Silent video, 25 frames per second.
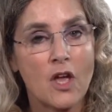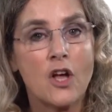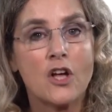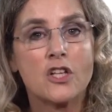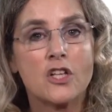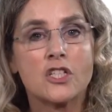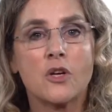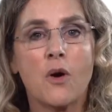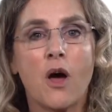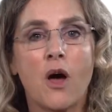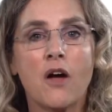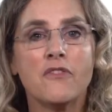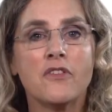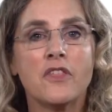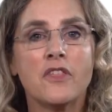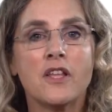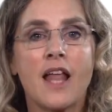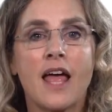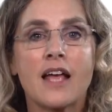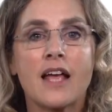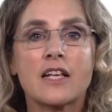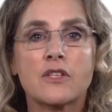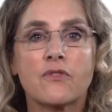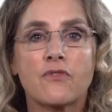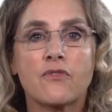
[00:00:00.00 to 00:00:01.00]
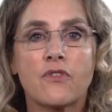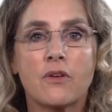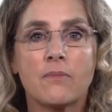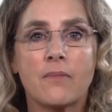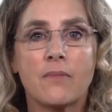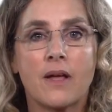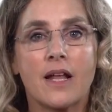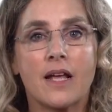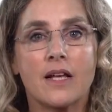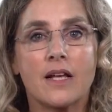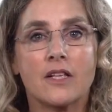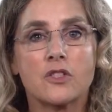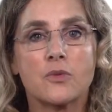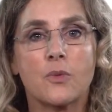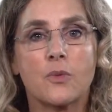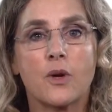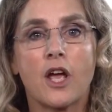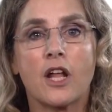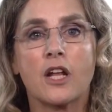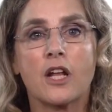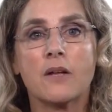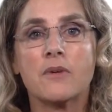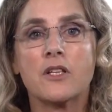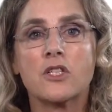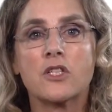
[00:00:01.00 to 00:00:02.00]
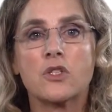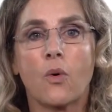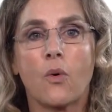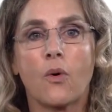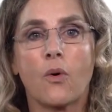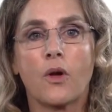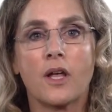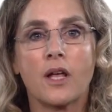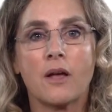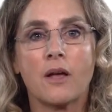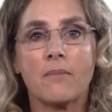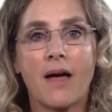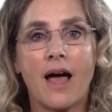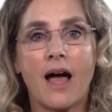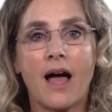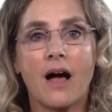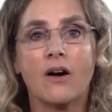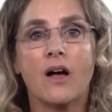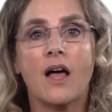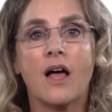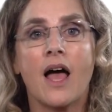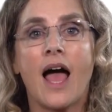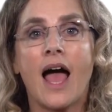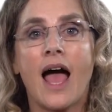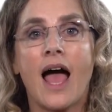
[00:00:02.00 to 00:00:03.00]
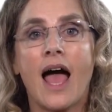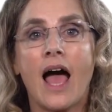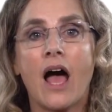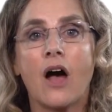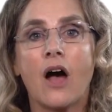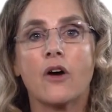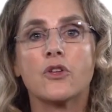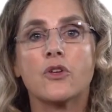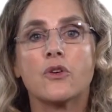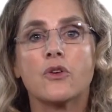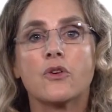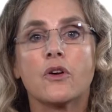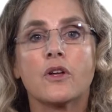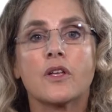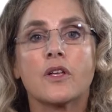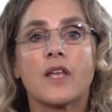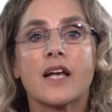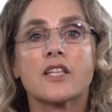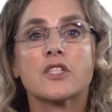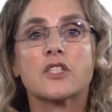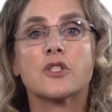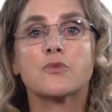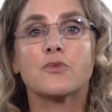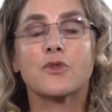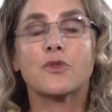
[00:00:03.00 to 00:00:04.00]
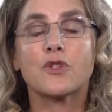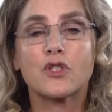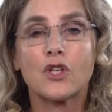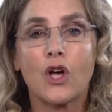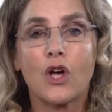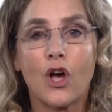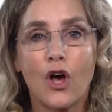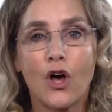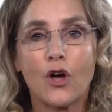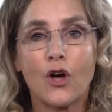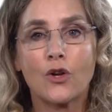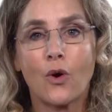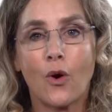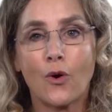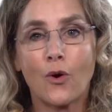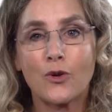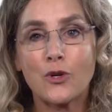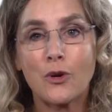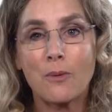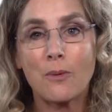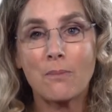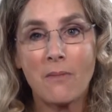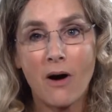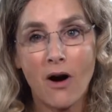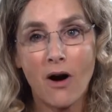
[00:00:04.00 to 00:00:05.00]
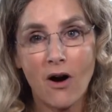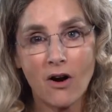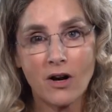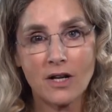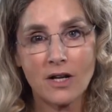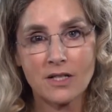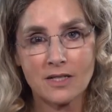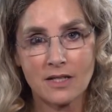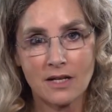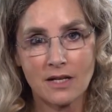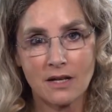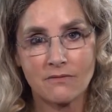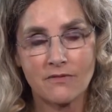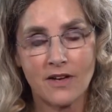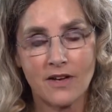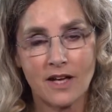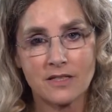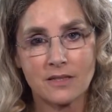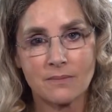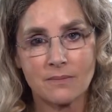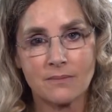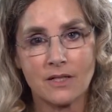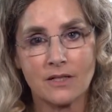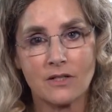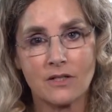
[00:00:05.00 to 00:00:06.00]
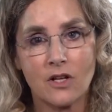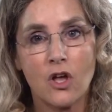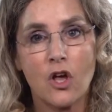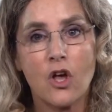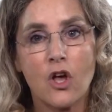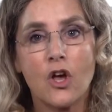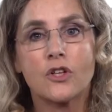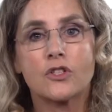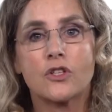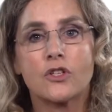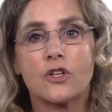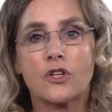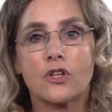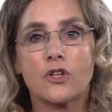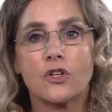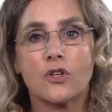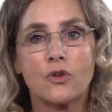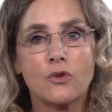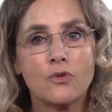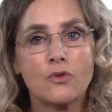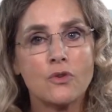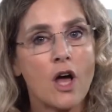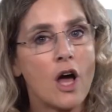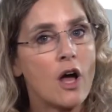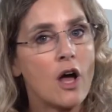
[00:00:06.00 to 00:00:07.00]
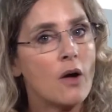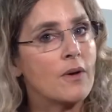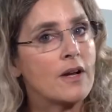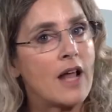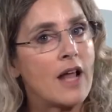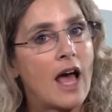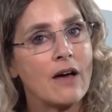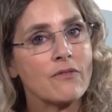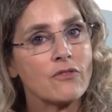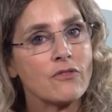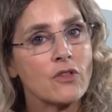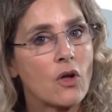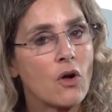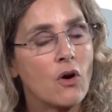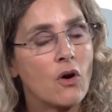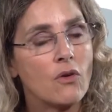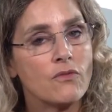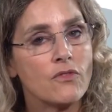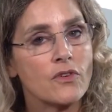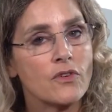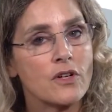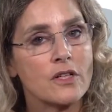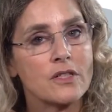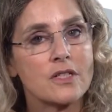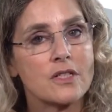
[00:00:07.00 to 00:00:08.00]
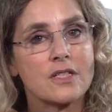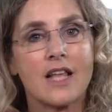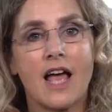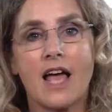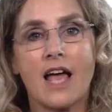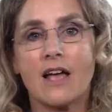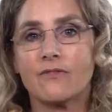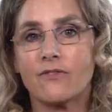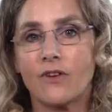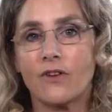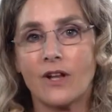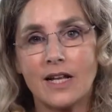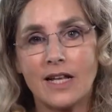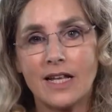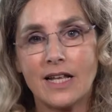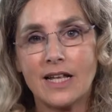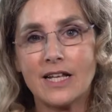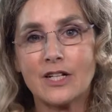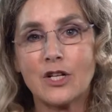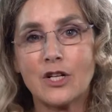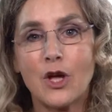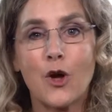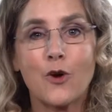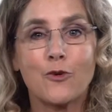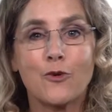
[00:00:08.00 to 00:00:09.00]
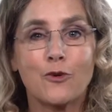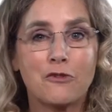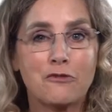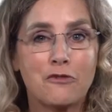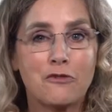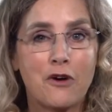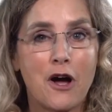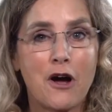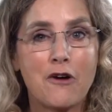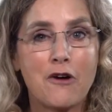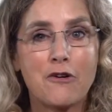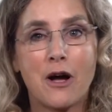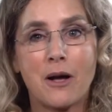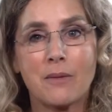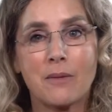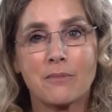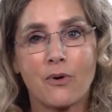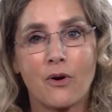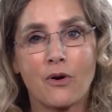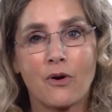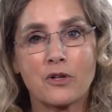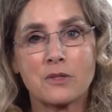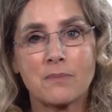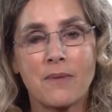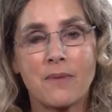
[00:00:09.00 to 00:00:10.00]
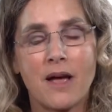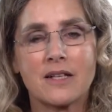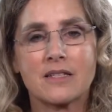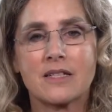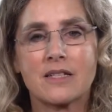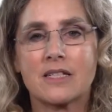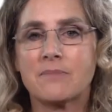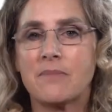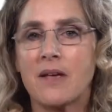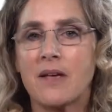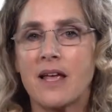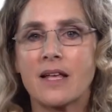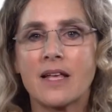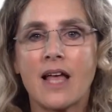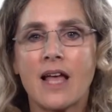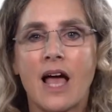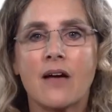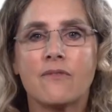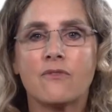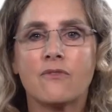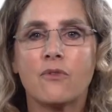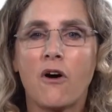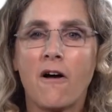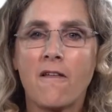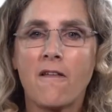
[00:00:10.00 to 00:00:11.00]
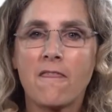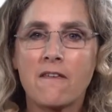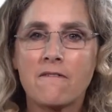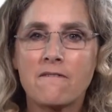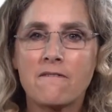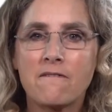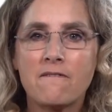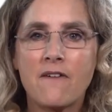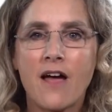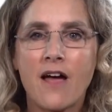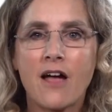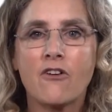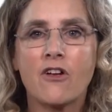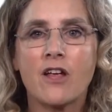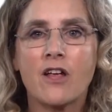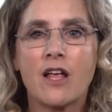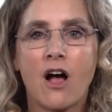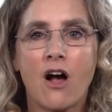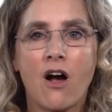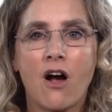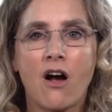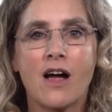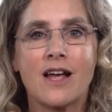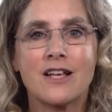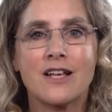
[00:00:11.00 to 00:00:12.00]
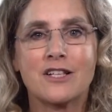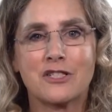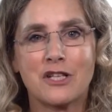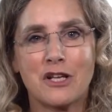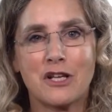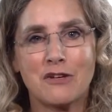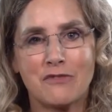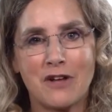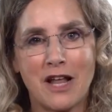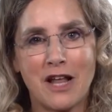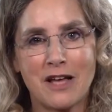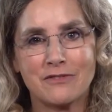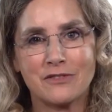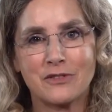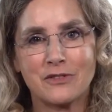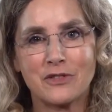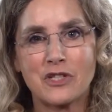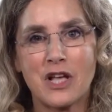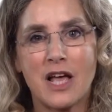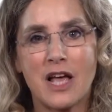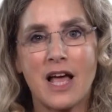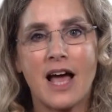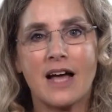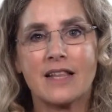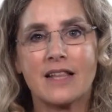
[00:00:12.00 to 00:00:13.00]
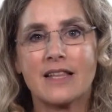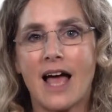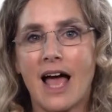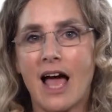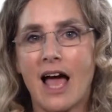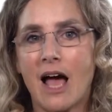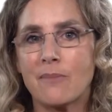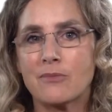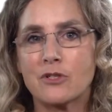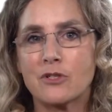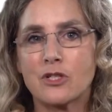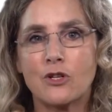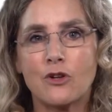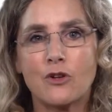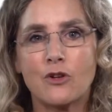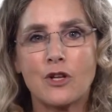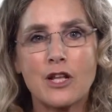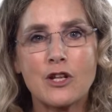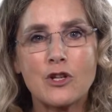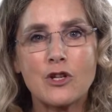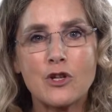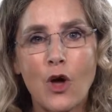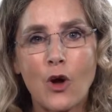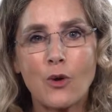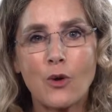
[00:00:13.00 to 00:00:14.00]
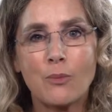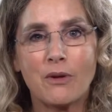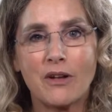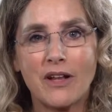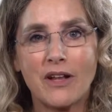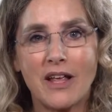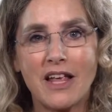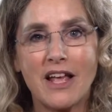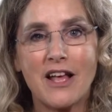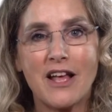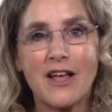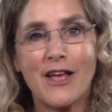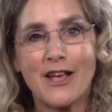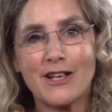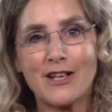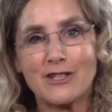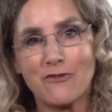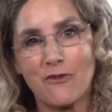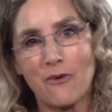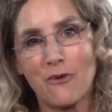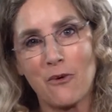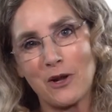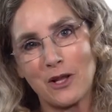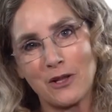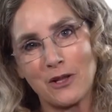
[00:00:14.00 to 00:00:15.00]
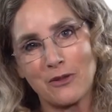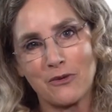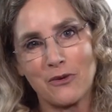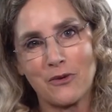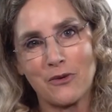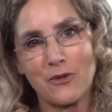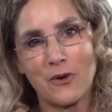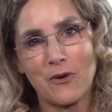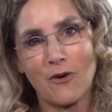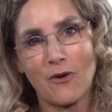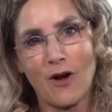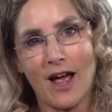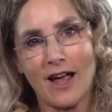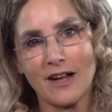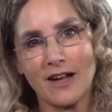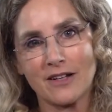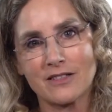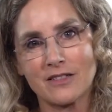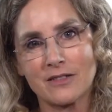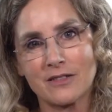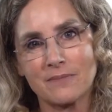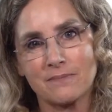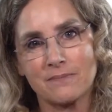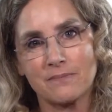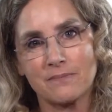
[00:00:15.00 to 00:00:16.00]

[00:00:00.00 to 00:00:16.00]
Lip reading: So over the next few minutes, we're going to be talking about how you can get a return on your marketing investment so that you know and have the confidence that every lead, referral and prospect is being cared for at the very highest of levels and that absolutely nobody is falling through the cracks.